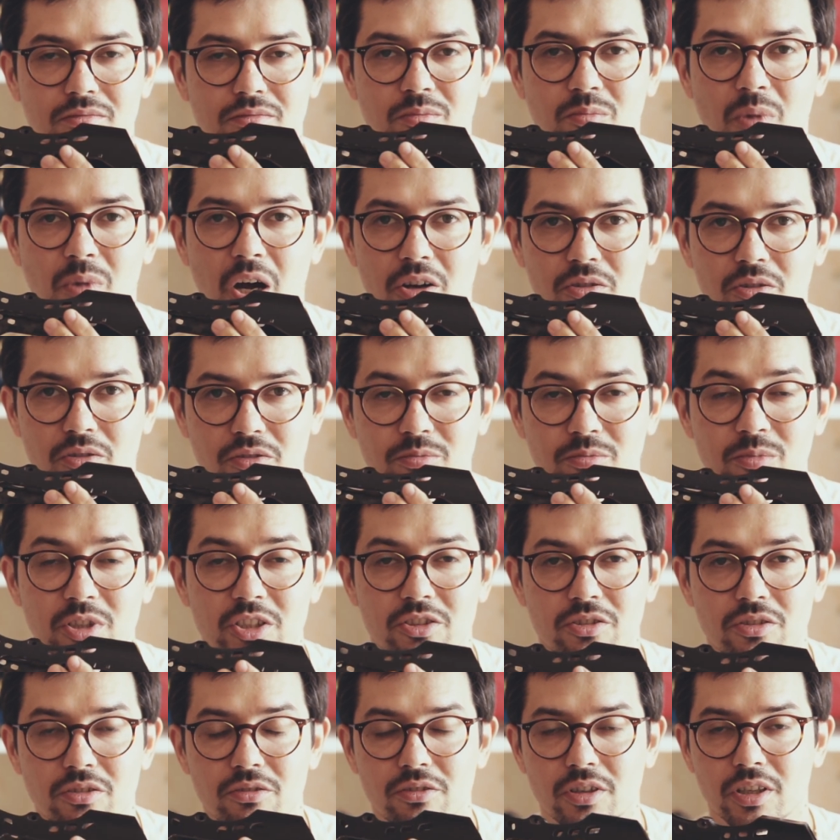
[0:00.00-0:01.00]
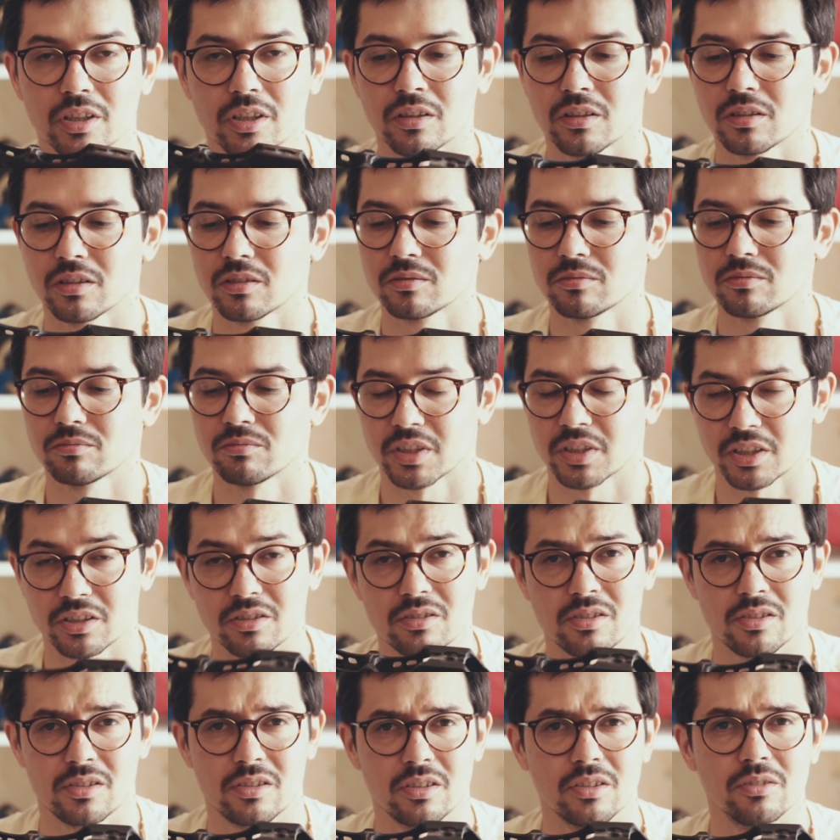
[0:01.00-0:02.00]
amount of material, but
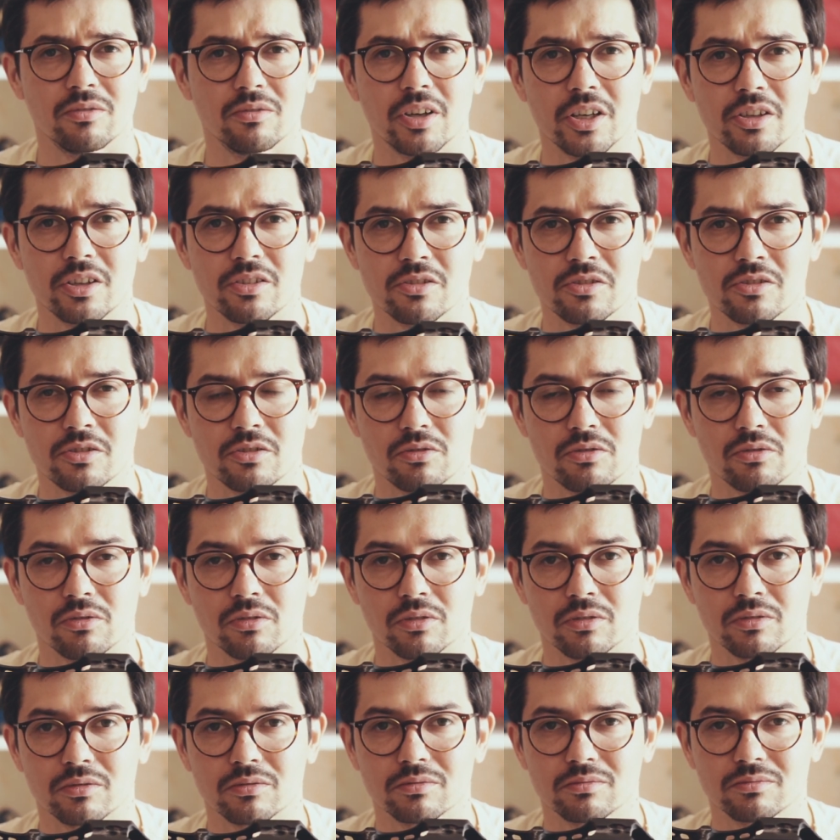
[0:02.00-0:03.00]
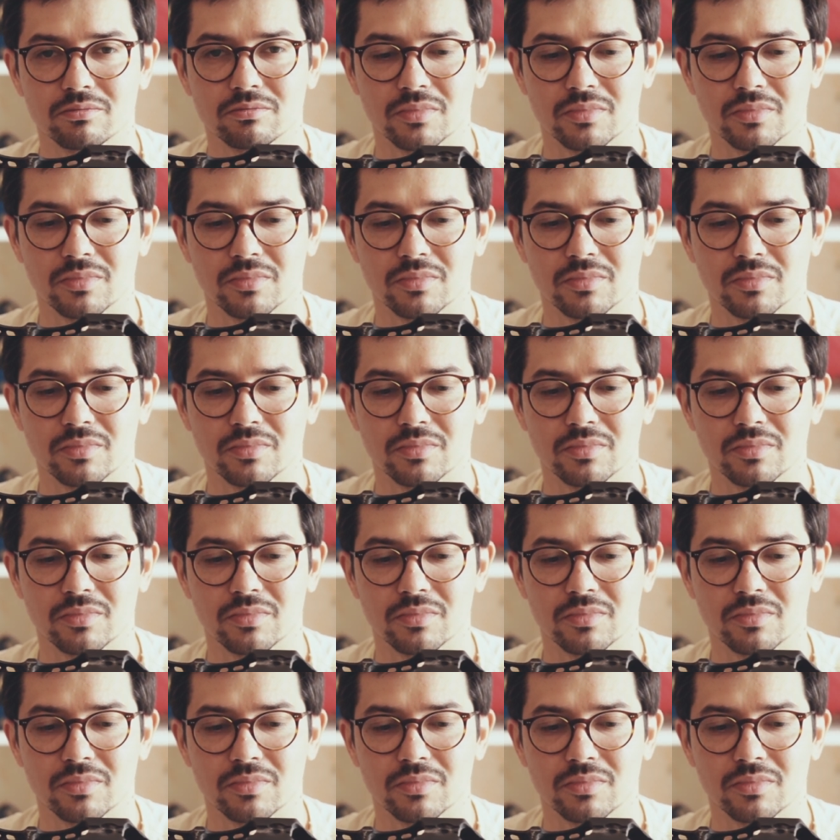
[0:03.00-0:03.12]
it's still very strong.